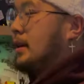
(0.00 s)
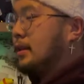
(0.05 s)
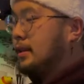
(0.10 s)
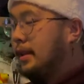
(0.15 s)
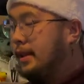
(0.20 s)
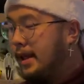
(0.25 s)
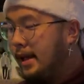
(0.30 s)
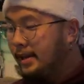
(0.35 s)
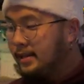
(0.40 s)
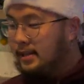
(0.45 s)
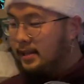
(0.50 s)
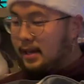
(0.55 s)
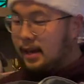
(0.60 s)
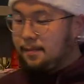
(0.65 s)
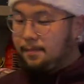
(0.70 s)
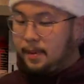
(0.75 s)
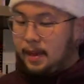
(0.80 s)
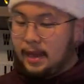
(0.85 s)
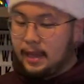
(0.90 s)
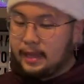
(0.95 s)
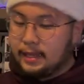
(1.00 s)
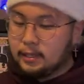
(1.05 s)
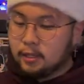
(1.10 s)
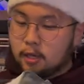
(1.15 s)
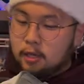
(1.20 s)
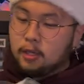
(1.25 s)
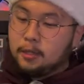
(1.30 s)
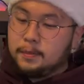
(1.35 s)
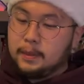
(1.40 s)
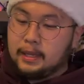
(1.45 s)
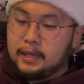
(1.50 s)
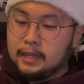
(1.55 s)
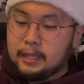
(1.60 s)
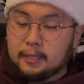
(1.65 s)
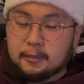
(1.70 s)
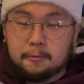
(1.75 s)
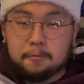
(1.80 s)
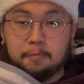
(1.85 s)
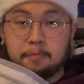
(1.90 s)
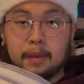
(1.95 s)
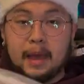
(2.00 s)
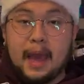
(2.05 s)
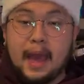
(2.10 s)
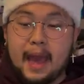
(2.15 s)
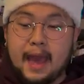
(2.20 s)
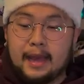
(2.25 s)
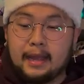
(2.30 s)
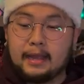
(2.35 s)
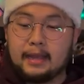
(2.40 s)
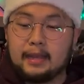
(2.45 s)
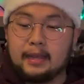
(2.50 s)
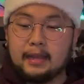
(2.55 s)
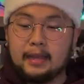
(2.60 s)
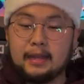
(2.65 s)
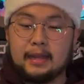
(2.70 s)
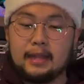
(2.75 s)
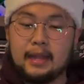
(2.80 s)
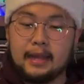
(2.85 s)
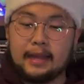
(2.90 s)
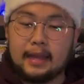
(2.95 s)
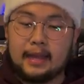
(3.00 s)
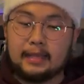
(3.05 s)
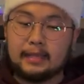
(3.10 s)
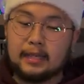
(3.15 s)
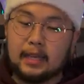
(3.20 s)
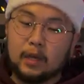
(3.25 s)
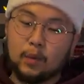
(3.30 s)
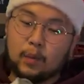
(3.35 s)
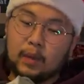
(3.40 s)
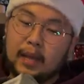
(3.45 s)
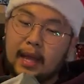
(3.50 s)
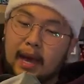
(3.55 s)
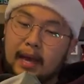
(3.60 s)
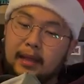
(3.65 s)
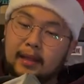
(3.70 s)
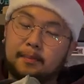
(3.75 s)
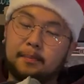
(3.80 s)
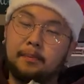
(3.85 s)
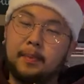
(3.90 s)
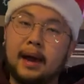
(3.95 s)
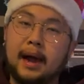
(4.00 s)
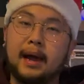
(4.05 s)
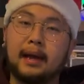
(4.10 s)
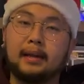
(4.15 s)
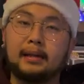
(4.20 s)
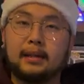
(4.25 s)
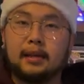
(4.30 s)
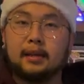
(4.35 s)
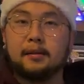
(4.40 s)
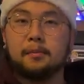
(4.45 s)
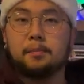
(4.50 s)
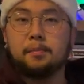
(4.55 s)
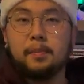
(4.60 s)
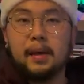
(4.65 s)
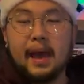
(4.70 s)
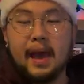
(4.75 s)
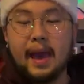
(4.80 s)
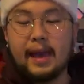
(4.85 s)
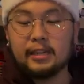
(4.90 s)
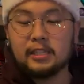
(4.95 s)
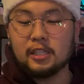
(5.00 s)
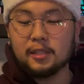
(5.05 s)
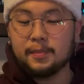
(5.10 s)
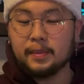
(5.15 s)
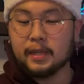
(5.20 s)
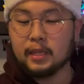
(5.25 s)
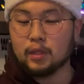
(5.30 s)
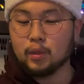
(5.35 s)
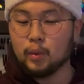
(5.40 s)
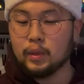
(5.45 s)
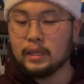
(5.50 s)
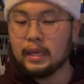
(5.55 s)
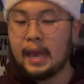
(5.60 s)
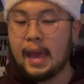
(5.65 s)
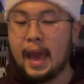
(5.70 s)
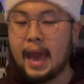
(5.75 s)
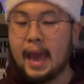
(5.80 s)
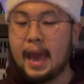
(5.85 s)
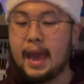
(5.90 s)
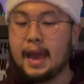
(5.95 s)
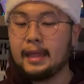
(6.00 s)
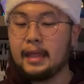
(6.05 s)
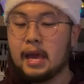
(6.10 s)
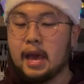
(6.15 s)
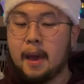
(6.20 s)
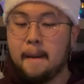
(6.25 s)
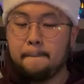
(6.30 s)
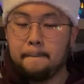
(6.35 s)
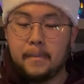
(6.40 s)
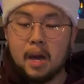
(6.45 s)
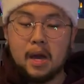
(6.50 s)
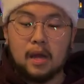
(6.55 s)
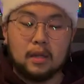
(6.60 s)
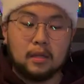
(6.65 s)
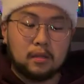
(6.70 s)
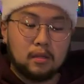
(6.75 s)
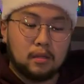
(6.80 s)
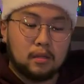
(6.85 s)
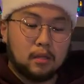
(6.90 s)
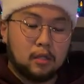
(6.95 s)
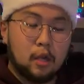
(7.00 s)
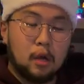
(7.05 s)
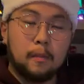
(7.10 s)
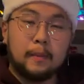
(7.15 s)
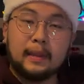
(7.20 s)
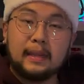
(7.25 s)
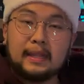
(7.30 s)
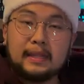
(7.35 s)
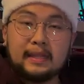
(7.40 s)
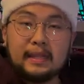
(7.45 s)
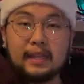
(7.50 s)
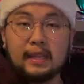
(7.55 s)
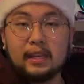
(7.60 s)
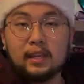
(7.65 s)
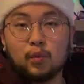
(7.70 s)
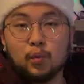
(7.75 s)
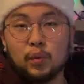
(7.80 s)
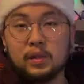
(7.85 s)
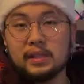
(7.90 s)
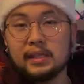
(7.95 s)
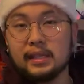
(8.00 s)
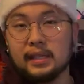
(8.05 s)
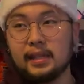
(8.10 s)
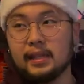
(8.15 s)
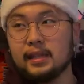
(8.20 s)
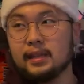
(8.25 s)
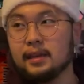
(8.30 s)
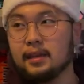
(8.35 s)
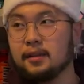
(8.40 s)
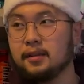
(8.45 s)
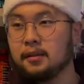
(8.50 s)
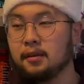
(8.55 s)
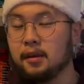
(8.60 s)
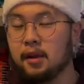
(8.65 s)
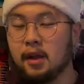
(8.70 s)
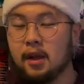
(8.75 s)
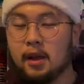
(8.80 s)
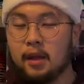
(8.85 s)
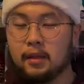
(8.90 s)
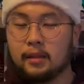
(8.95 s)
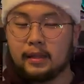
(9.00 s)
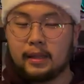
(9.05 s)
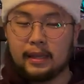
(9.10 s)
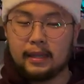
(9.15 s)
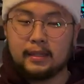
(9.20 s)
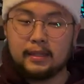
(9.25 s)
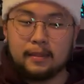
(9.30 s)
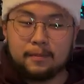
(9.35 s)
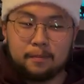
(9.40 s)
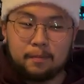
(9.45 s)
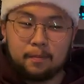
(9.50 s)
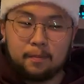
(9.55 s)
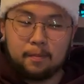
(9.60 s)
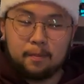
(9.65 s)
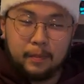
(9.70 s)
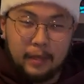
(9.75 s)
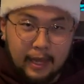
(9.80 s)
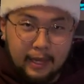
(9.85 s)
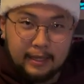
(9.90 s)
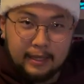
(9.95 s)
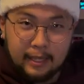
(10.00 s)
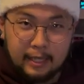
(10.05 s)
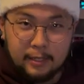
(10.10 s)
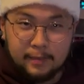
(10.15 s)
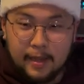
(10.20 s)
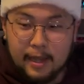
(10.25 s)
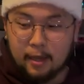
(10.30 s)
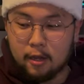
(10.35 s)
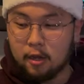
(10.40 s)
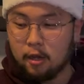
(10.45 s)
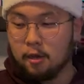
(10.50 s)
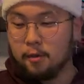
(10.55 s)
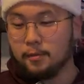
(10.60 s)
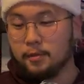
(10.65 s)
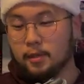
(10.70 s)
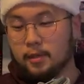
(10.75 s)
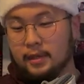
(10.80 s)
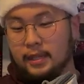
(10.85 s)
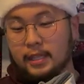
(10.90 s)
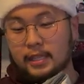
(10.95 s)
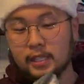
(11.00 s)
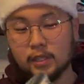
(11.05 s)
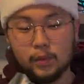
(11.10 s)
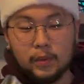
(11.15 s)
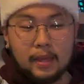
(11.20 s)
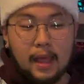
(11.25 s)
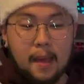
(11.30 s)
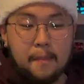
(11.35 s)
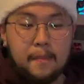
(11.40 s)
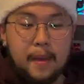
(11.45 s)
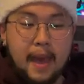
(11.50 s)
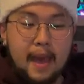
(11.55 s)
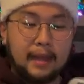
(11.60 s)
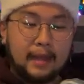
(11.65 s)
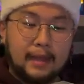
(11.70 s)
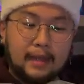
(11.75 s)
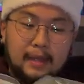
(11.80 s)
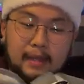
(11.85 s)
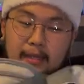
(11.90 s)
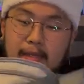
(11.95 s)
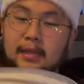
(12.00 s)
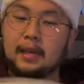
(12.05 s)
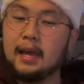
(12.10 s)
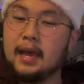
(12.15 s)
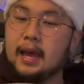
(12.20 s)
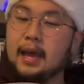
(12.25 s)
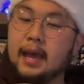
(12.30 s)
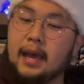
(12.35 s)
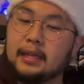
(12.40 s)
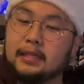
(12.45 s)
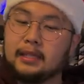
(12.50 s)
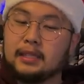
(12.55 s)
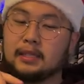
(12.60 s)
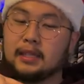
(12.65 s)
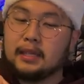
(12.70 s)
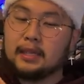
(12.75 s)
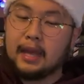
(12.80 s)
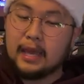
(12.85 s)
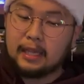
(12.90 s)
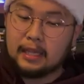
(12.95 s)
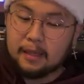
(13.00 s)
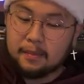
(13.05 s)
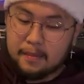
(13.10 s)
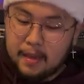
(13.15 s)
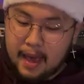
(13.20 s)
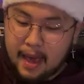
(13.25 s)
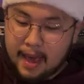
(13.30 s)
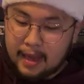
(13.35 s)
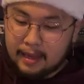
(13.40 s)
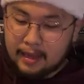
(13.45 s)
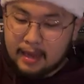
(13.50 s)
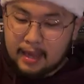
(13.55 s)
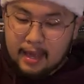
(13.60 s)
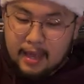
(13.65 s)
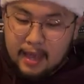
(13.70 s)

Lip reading: The next thing I bought is going to be this bag. Like I said, we had to buy another bag just because we had bought so many things. We needed another thing to take things back home. So this is what that bag is. It's just a Nike bag.